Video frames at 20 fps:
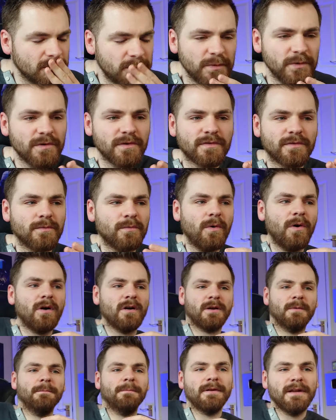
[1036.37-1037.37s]
Beautiful.
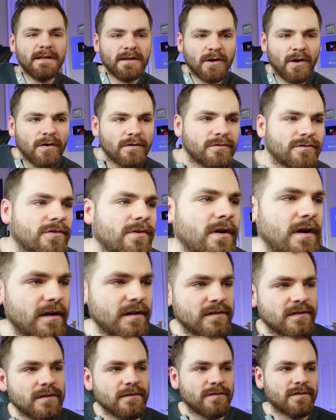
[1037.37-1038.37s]
What a complete
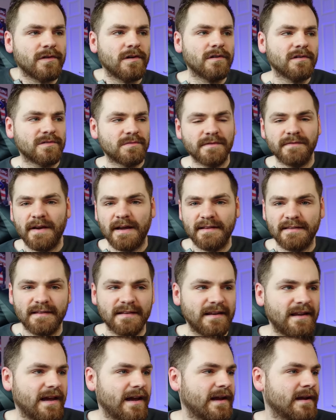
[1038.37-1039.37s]
contrast of songs we've had
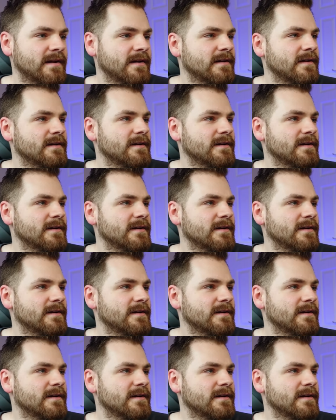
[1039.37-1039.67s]
today.